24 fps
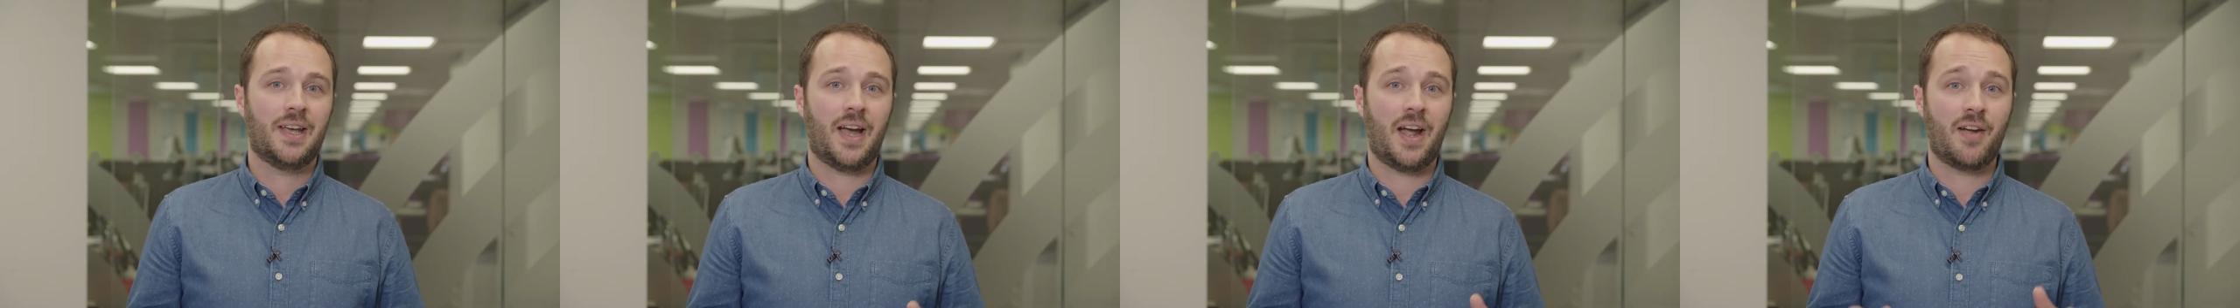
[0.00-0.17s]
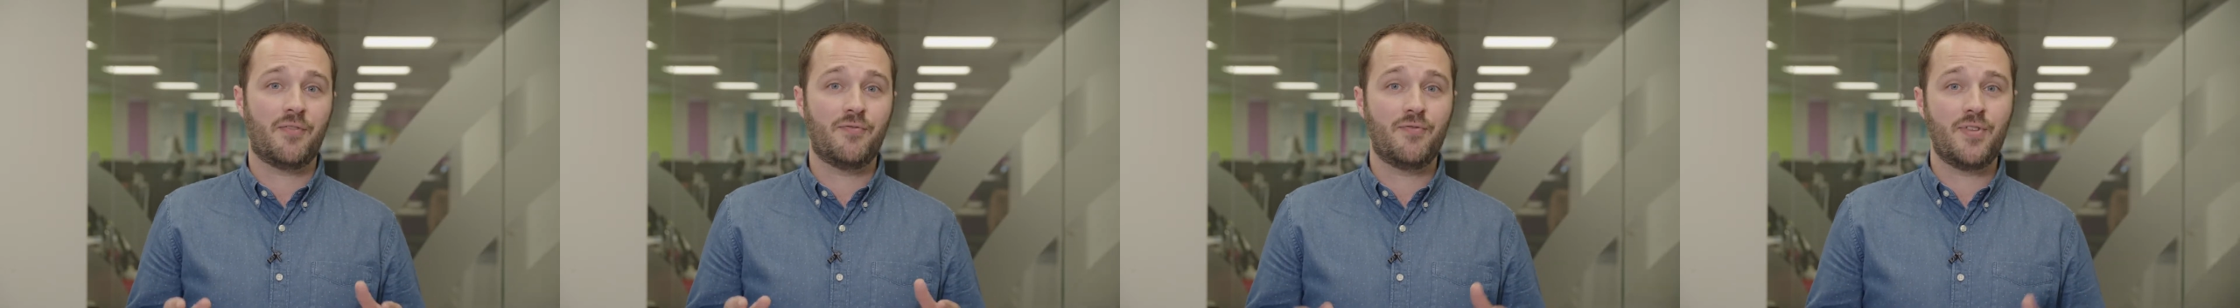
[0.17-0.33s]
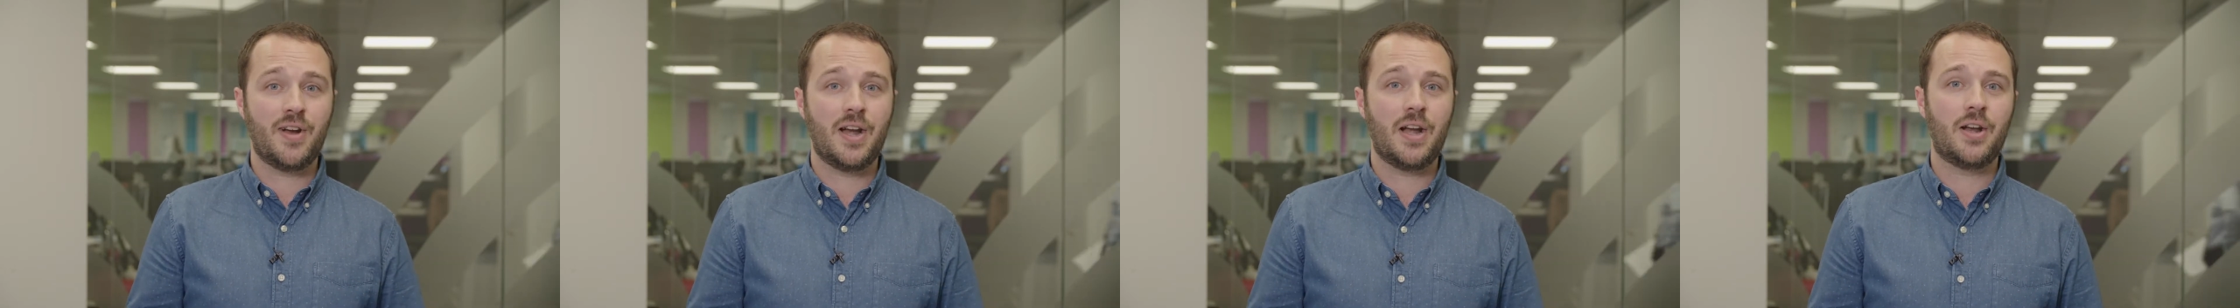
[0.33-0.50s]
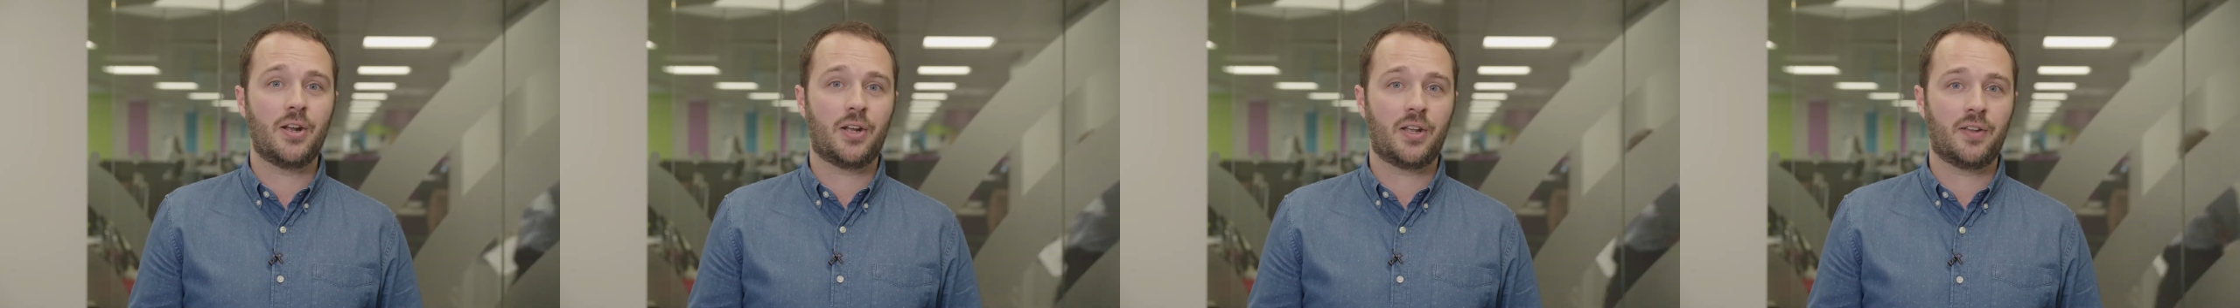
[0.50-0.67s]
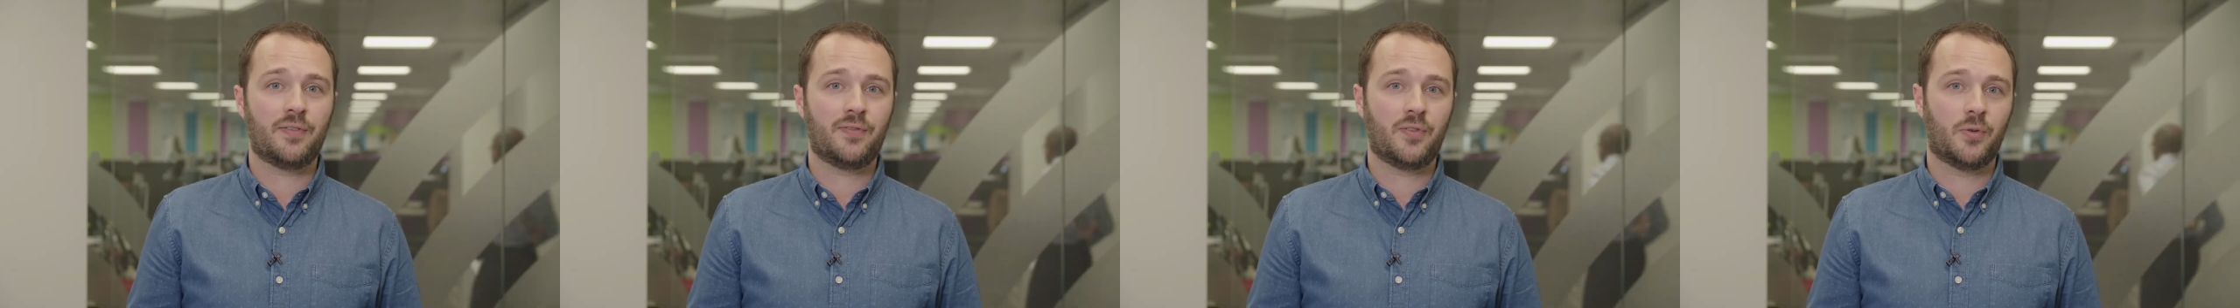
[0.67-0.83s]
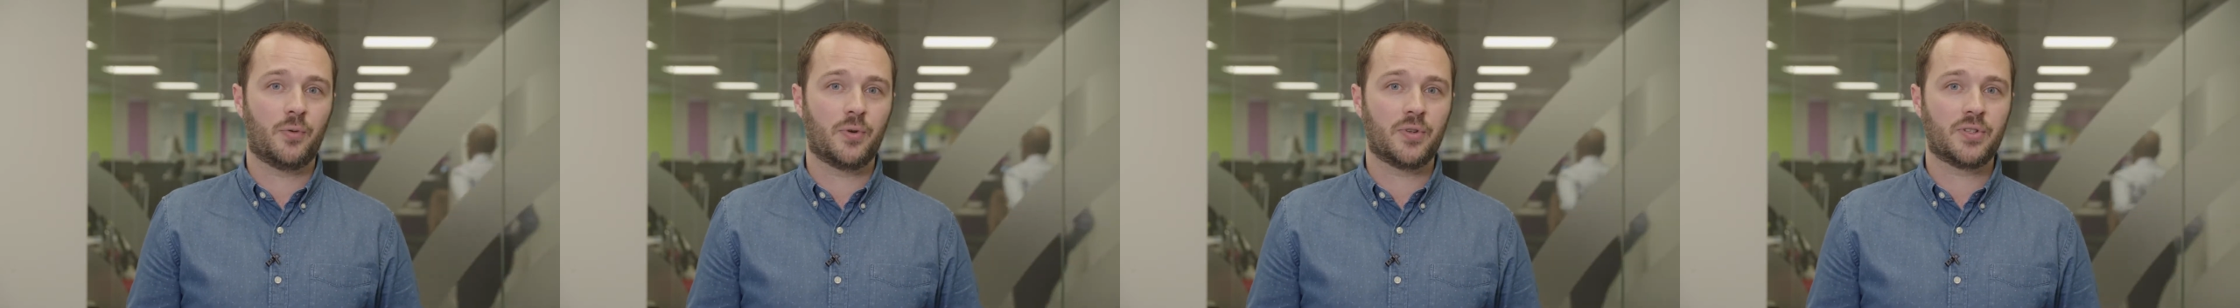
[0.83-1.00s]
and really looking
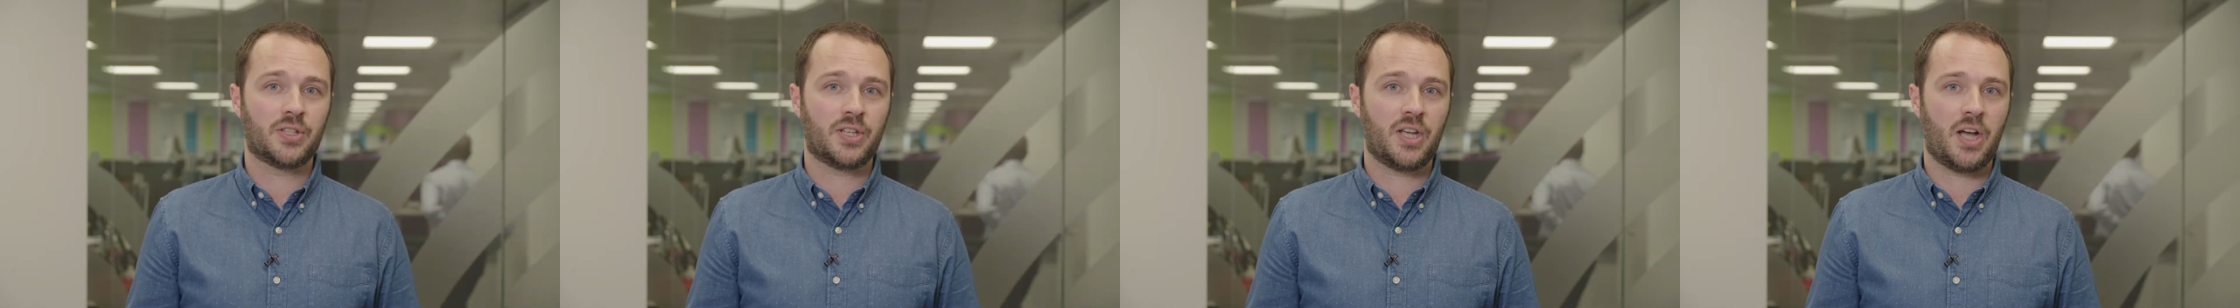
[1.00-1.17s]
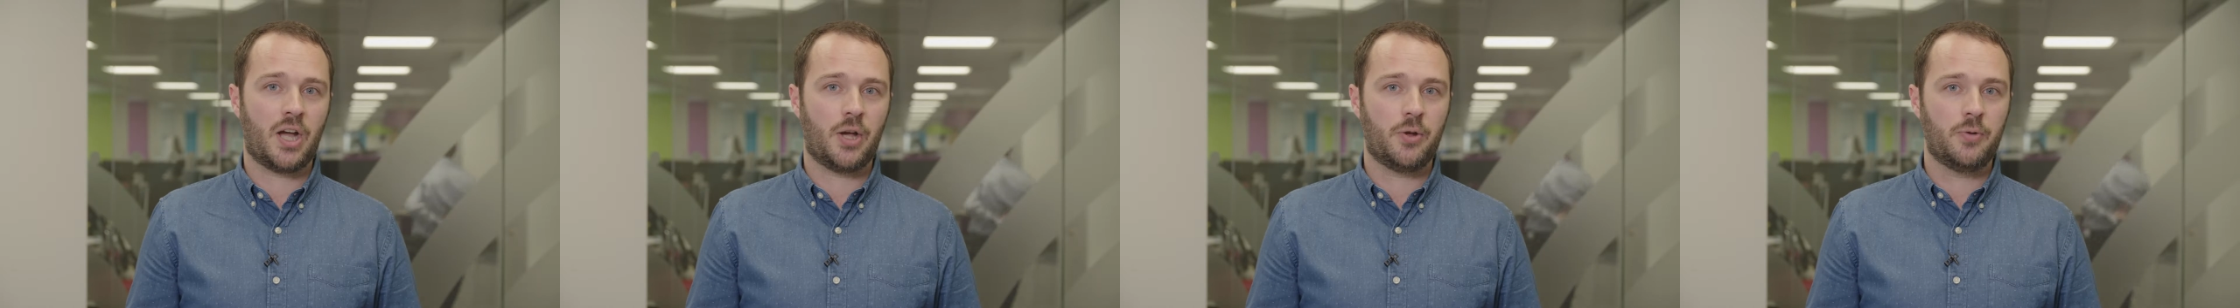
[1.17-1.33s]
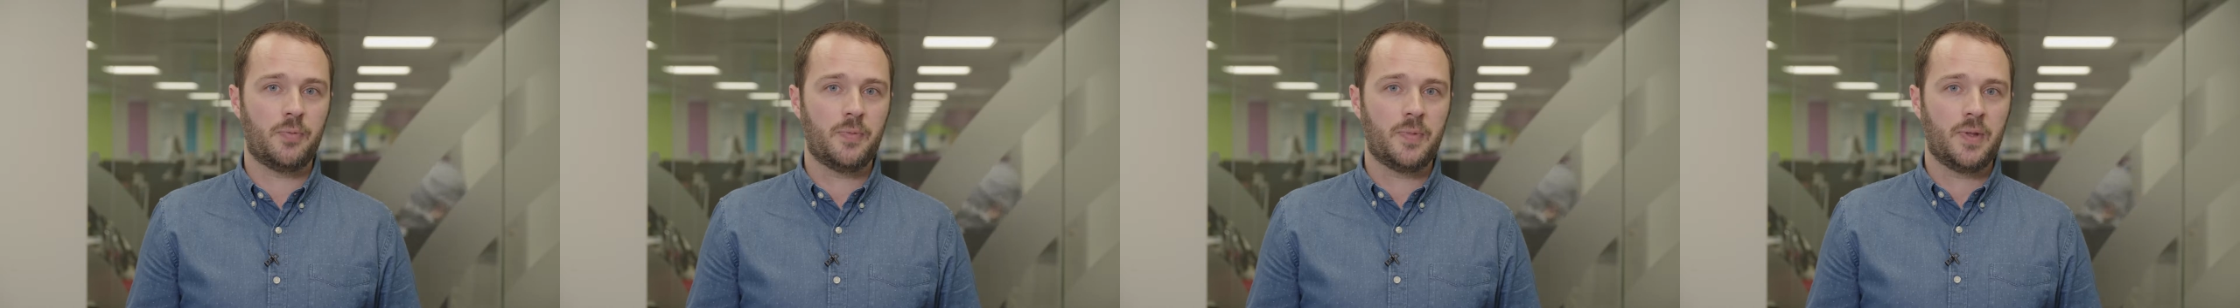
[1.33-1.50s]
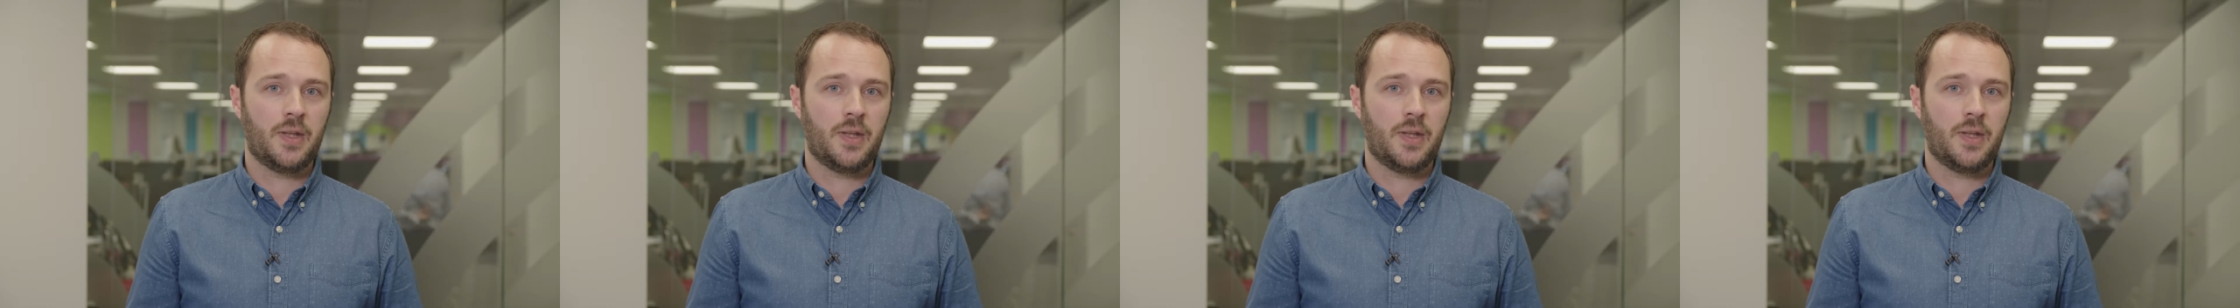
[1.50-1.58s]
forward to go.